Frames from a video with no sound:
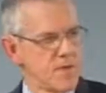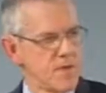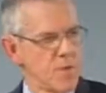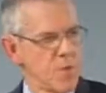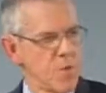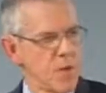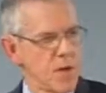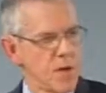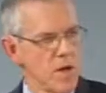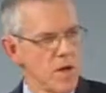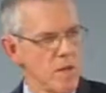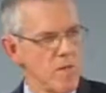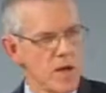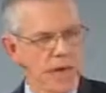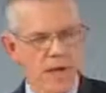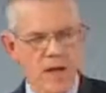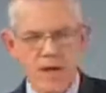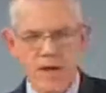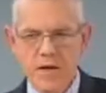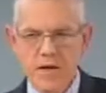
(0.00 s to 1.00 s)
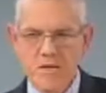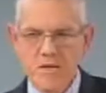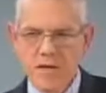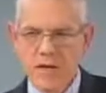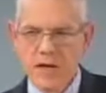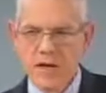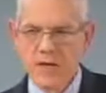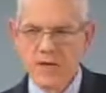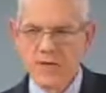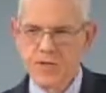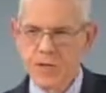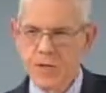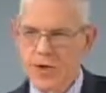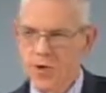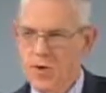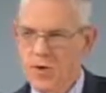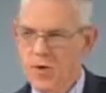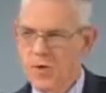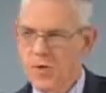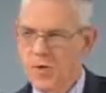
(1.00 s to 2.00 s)
when man defiles the
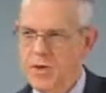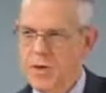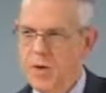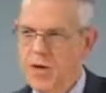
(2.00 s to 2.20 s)
earth in the